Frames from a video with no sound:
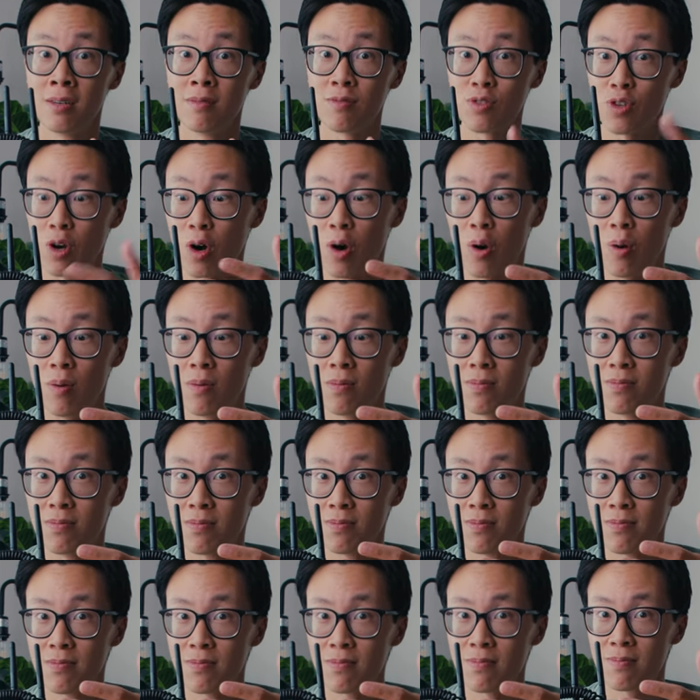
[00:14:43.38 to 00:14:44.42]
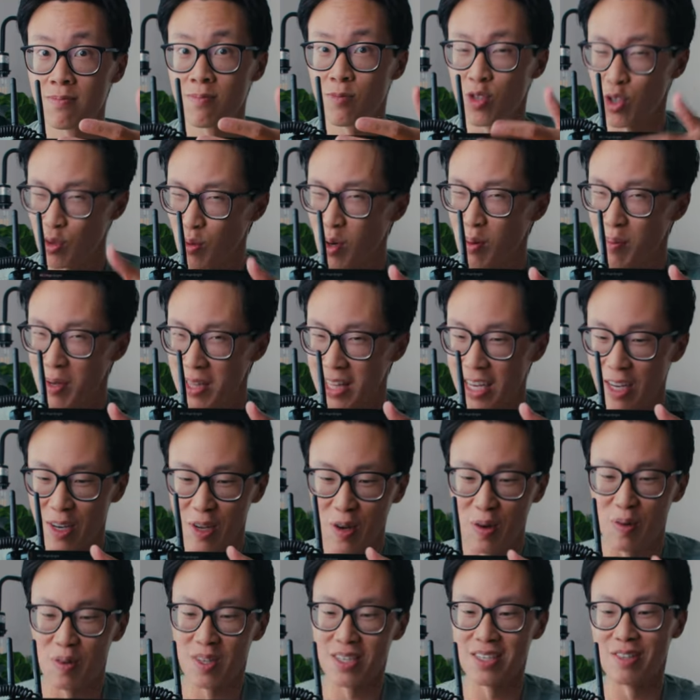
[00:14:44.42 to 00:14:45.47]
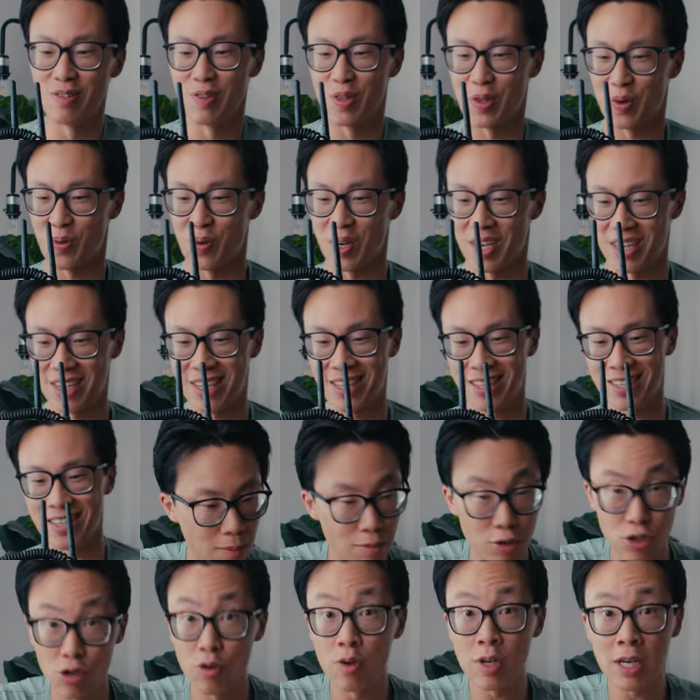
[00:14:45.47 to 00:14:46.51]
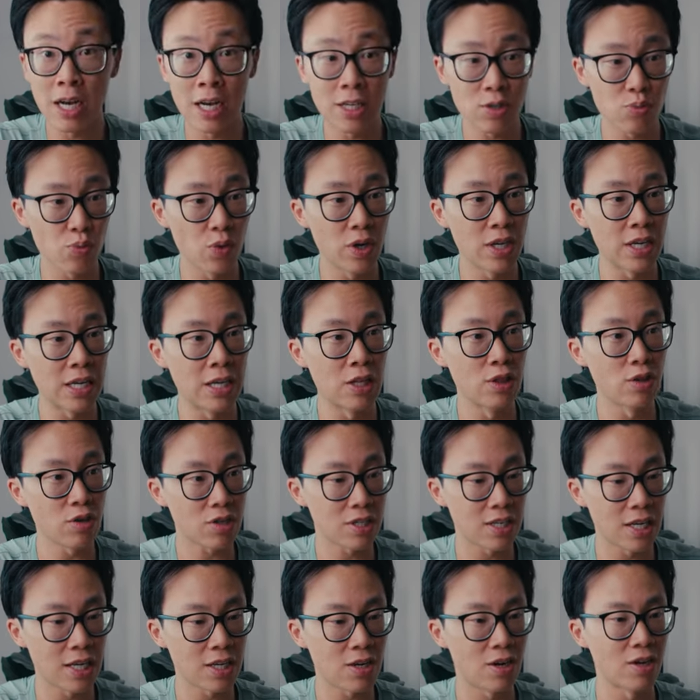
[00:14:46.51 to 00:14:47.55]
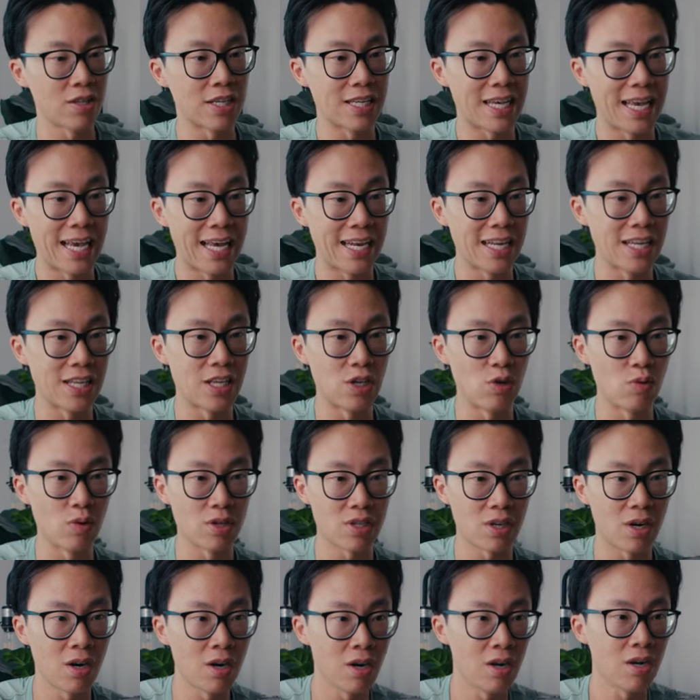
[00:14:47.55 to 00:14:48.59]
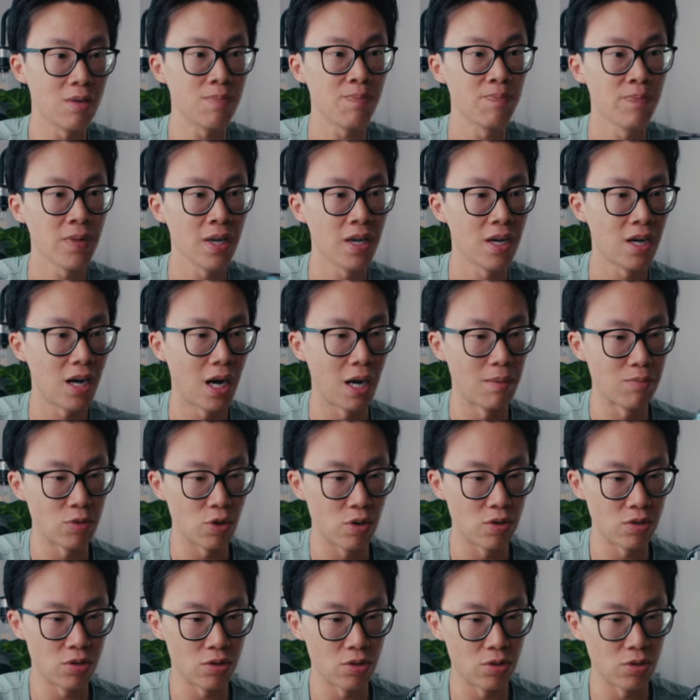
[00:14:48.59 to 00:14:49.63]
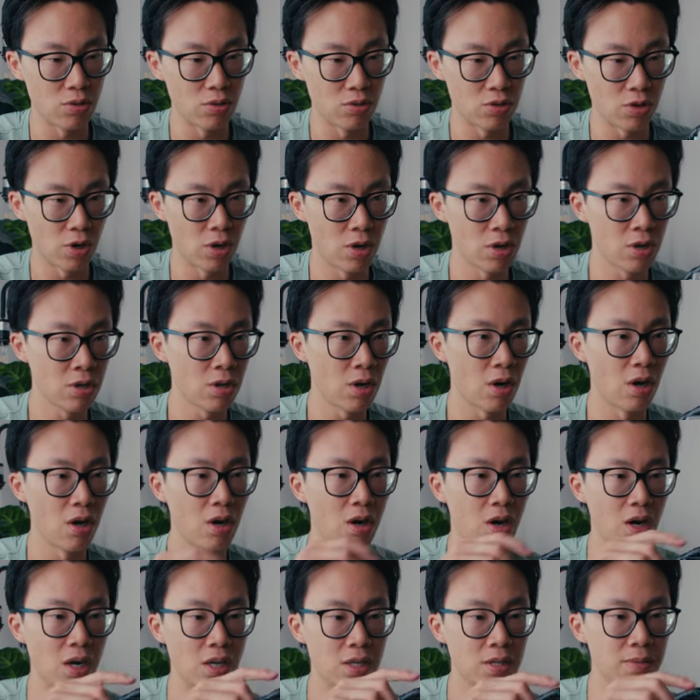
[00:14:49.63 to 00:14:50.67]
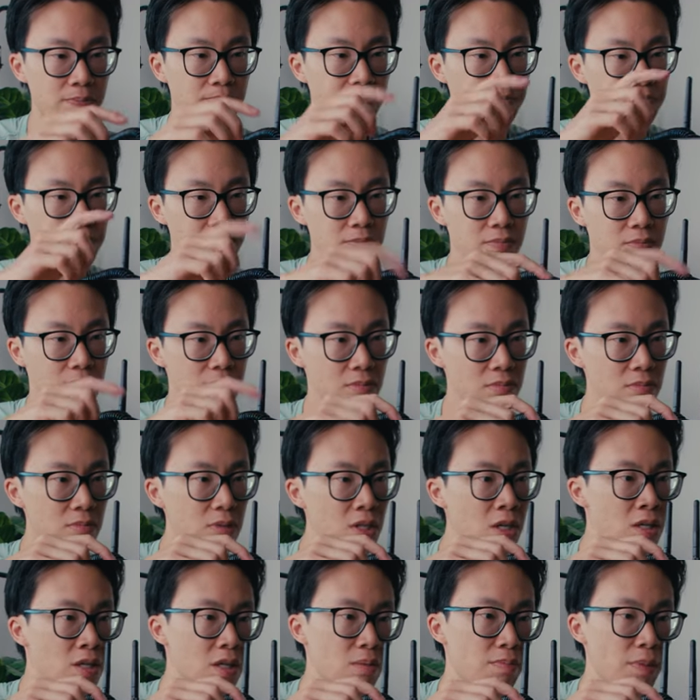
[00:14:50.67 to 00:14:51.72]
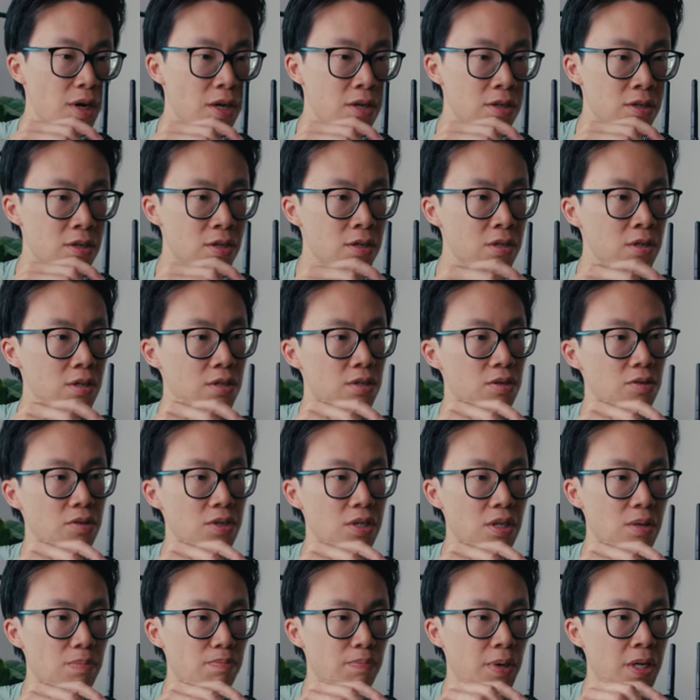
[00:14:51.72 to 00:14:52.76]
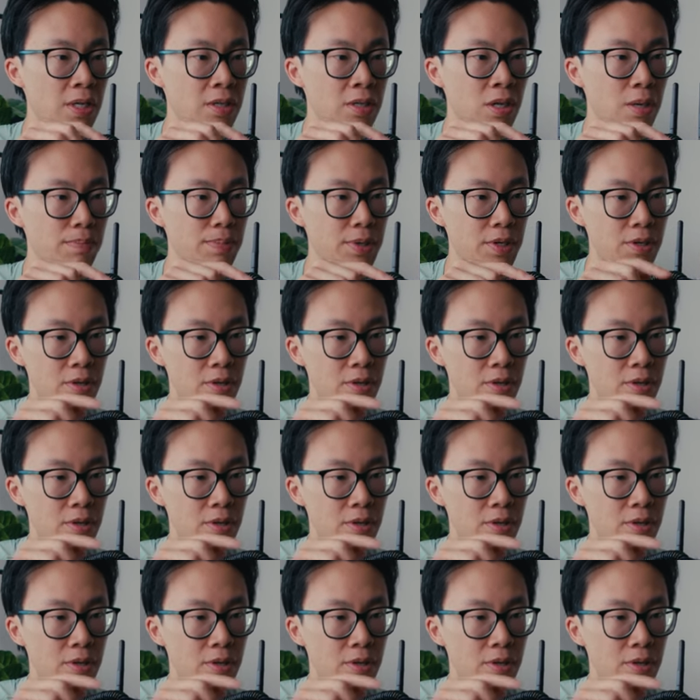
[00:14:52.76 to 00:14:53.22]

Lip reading: So just want to make that note really quick. I'm gonna show you guys what it looks like on the Canon EOS R. I'm going to turn on the monitor. There's a button up